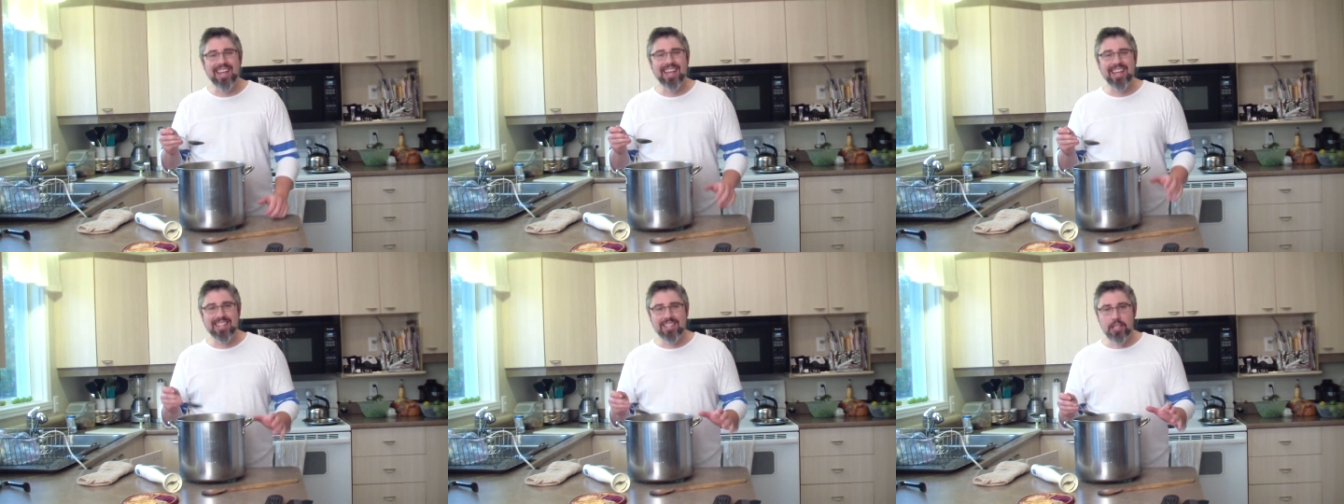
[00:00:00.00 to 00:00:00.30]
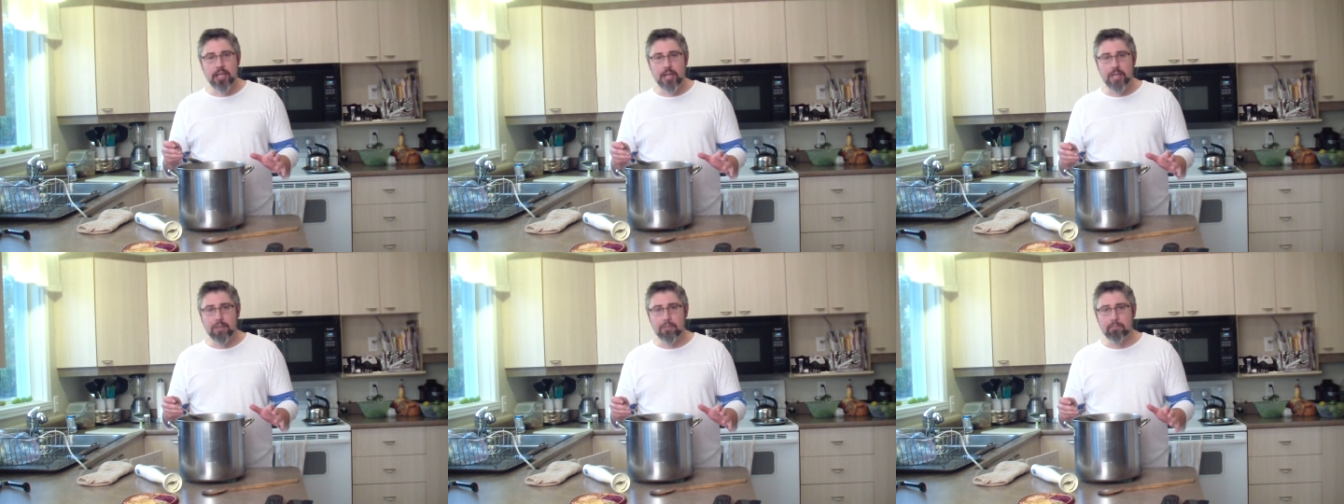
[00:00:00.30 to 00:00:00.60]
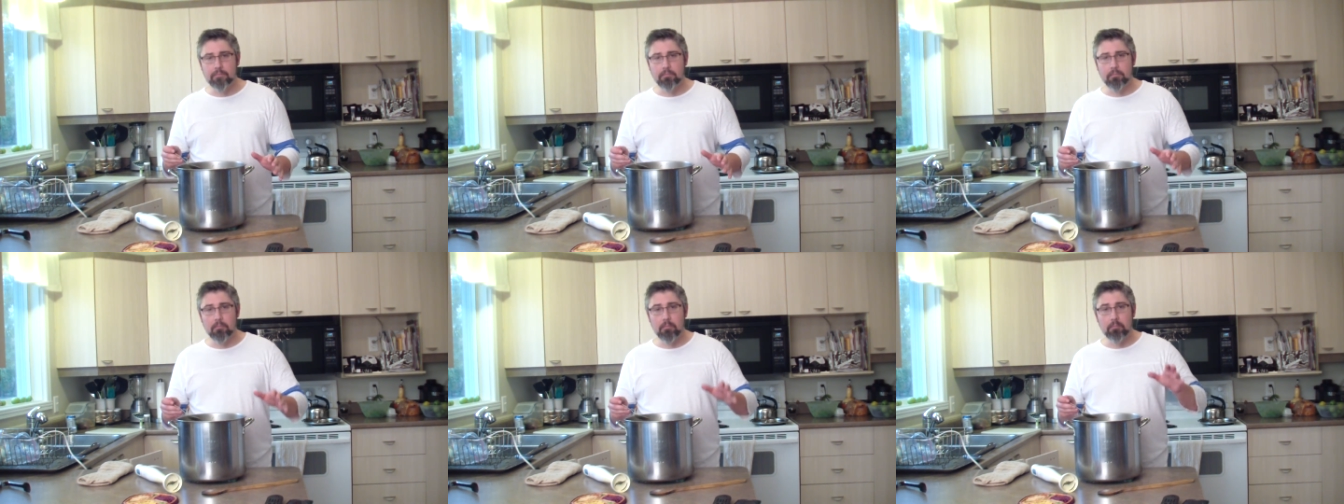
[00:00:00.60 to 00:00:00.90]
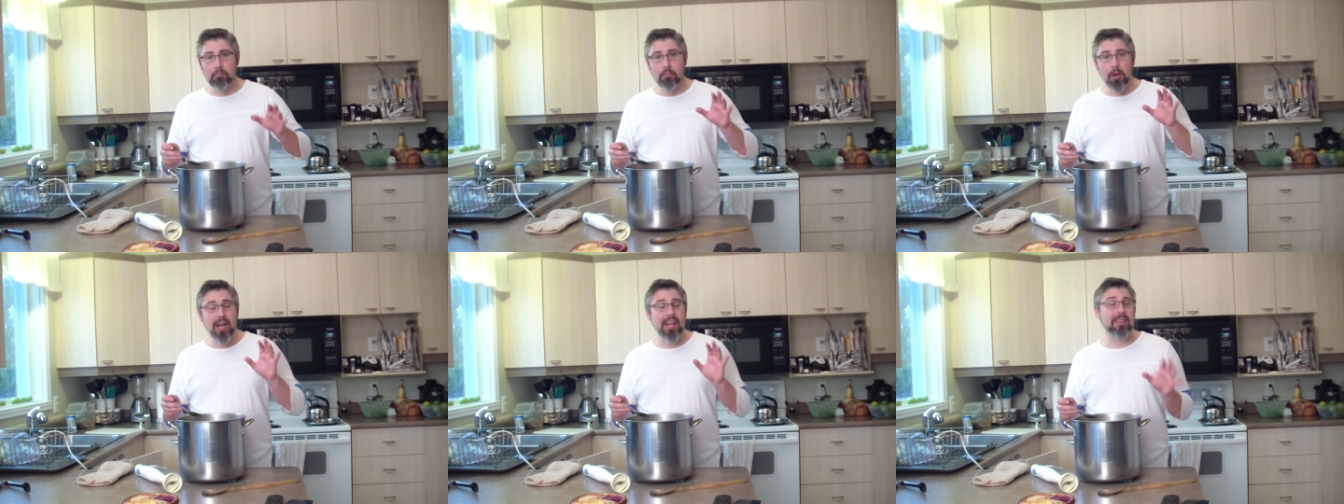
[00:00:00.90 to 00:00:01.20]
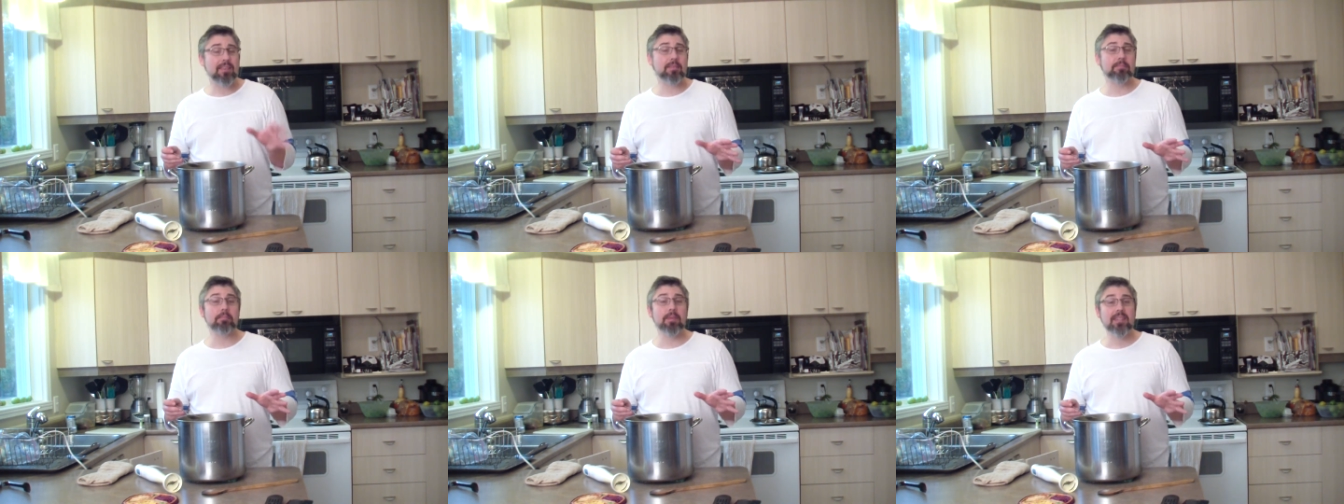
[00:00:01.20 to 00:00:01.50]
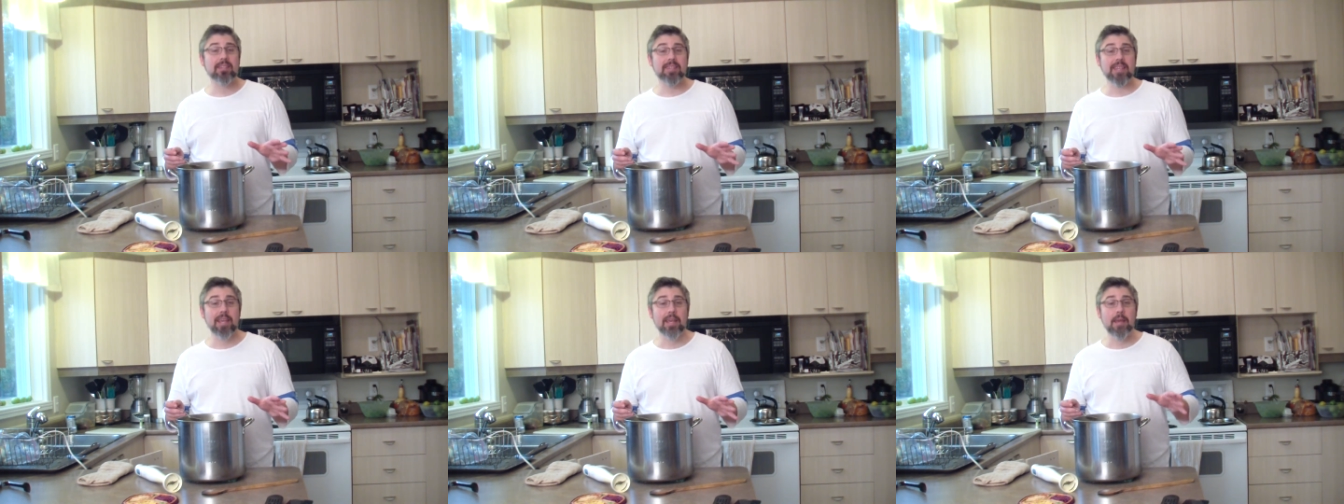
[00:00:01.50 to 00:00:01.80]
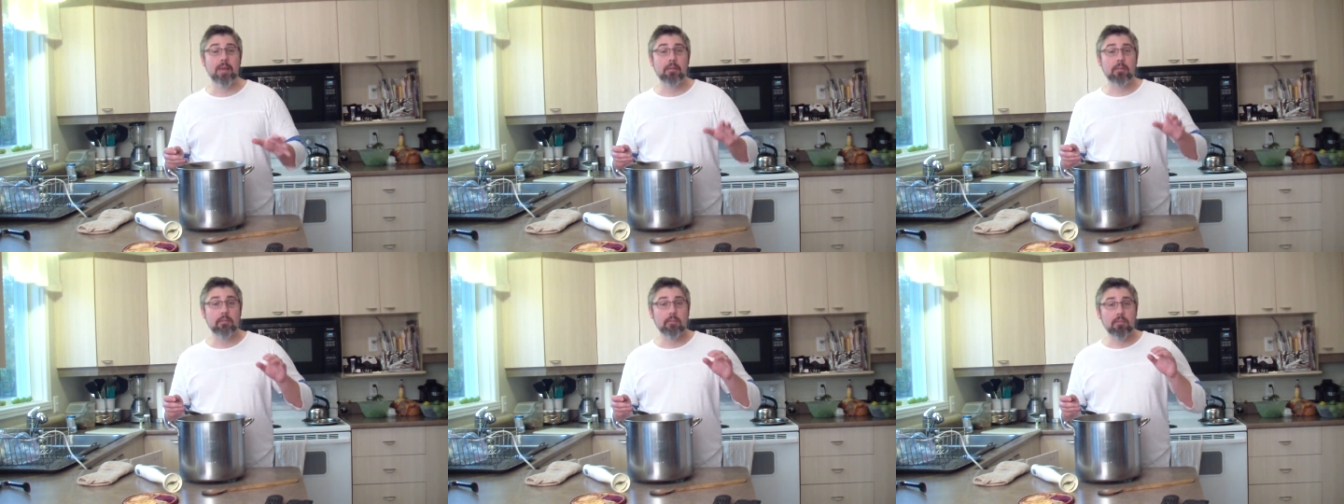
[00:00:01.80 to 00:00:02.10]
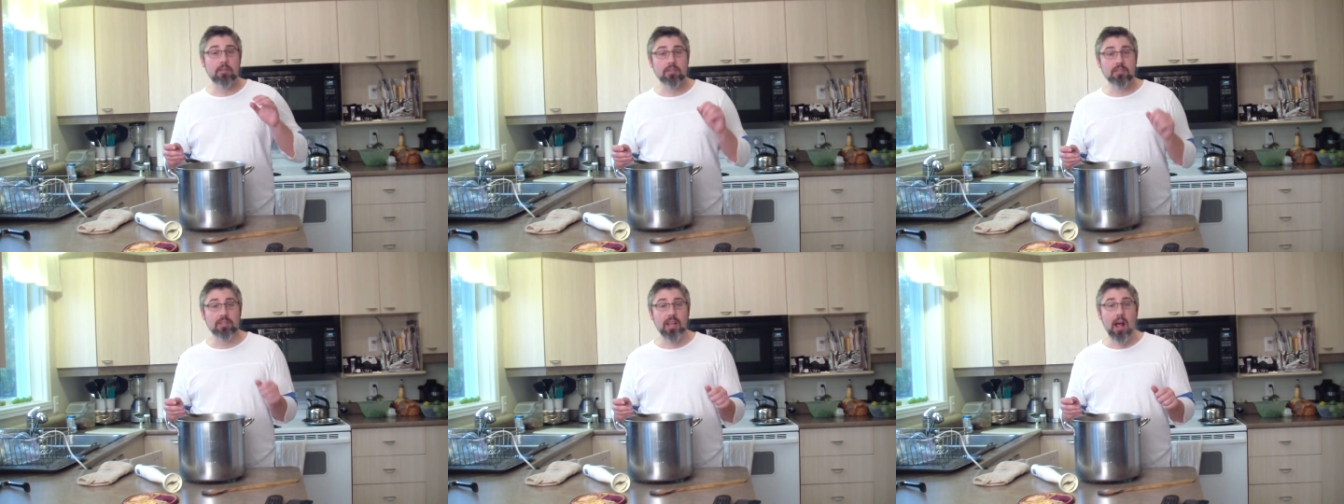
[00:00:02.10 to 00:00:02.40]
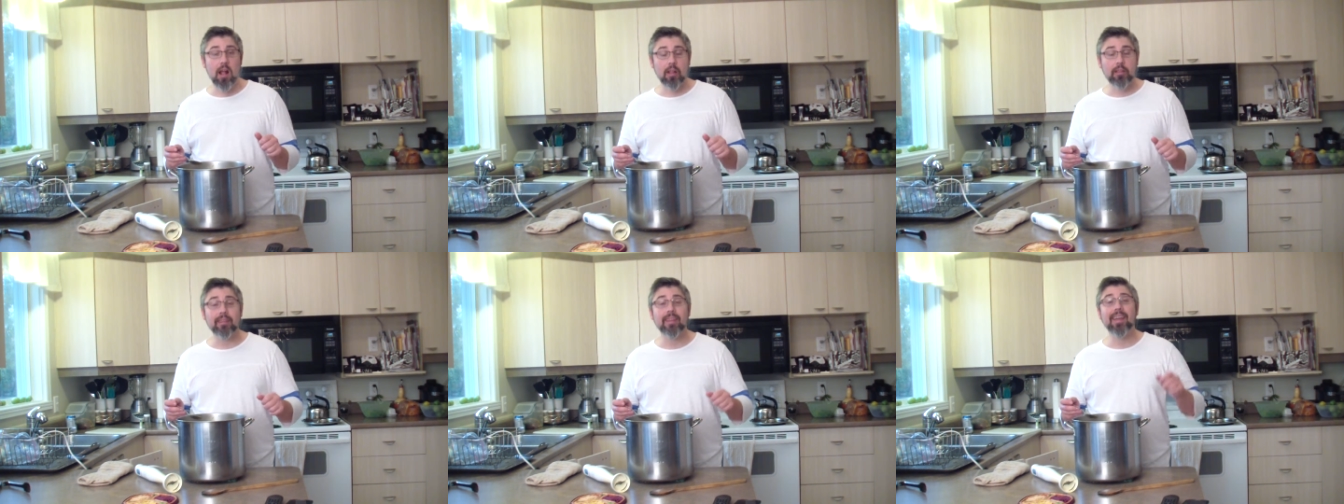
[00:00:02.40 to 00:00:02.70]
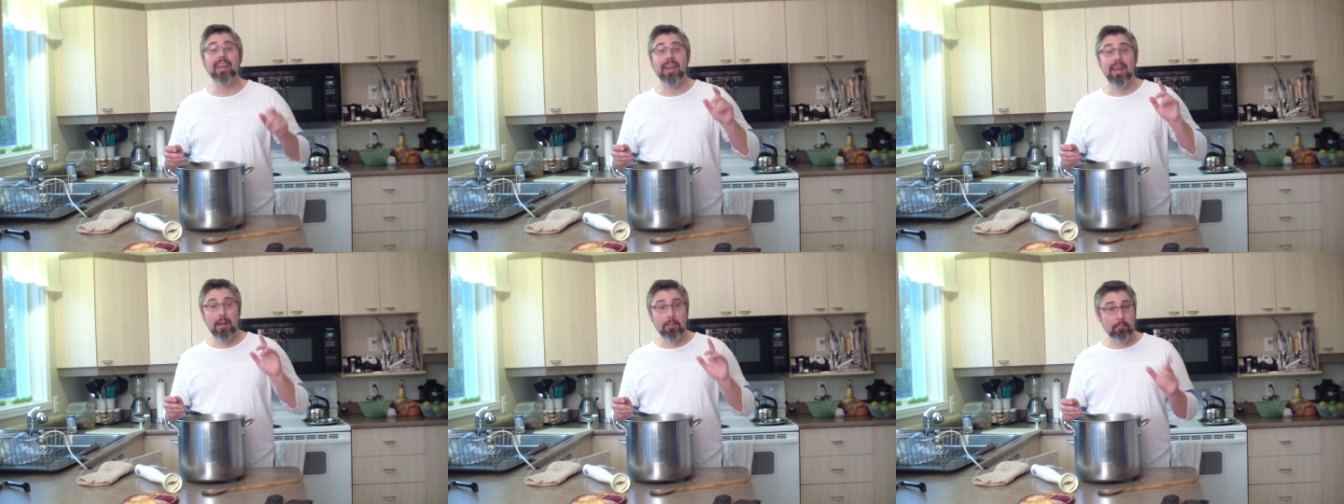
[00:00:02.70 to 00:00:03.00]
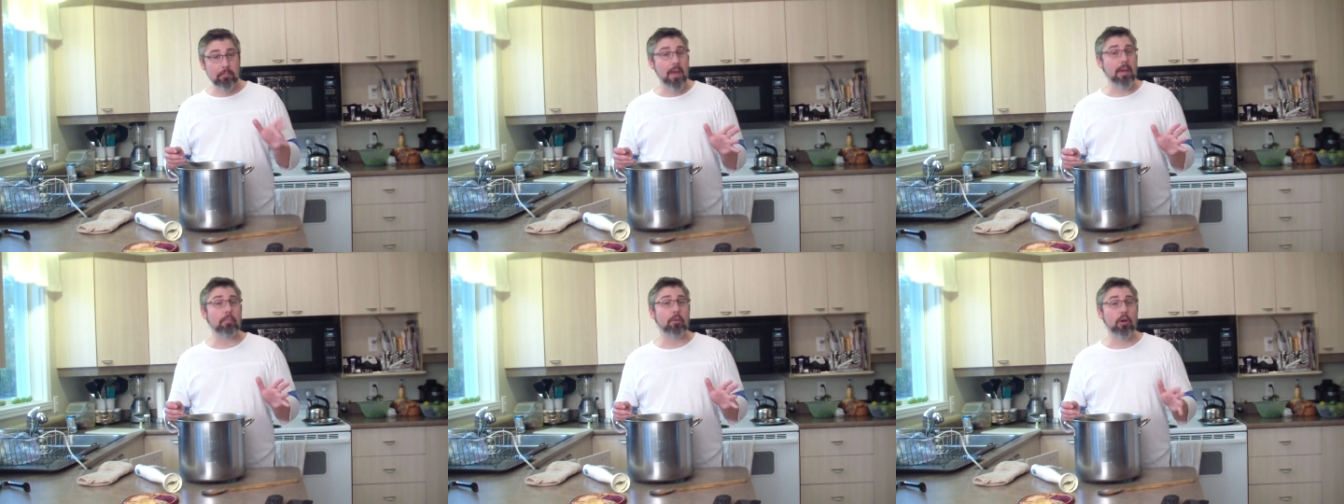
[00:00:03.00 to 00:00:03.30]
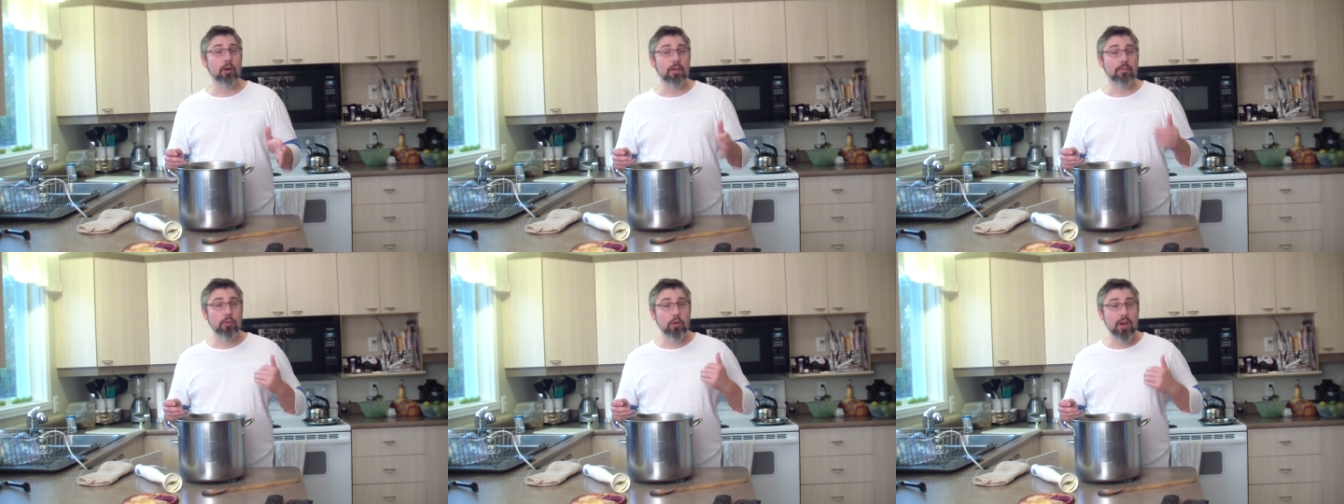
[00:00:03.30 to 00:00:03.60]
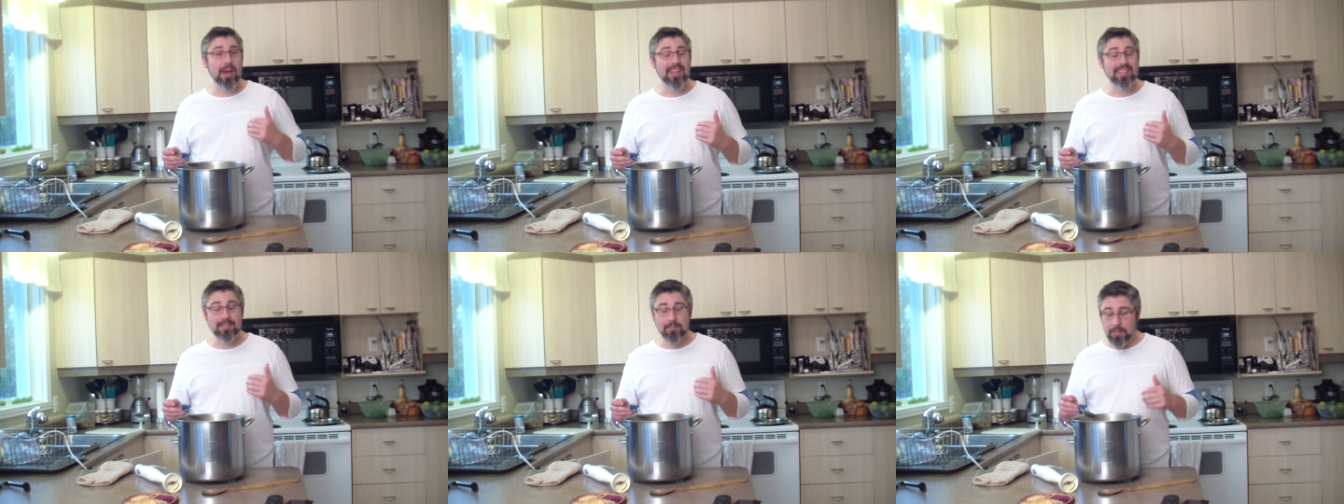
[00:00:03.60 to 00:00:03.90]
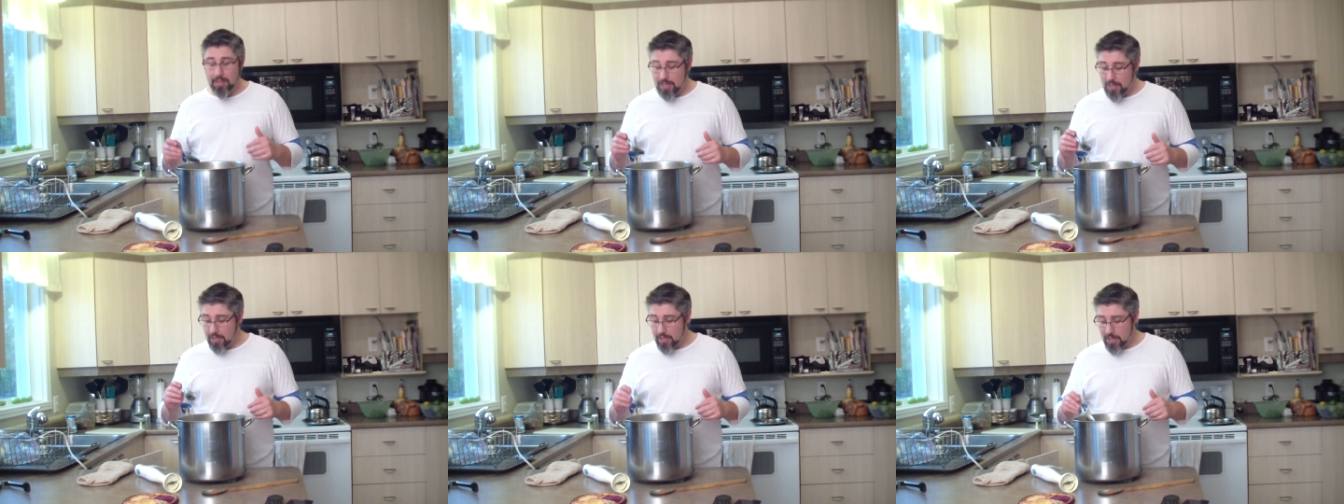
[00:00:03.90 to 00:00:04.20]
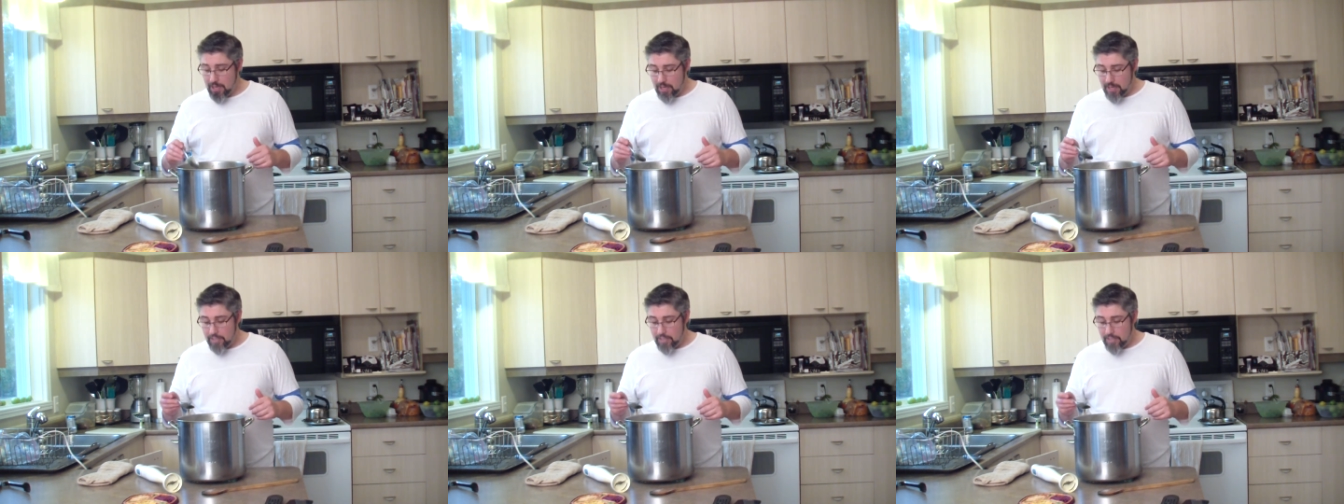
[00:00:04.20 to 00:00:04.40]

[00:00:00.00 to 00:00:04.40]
It's good, but it's missing salt and pepper if you ask me,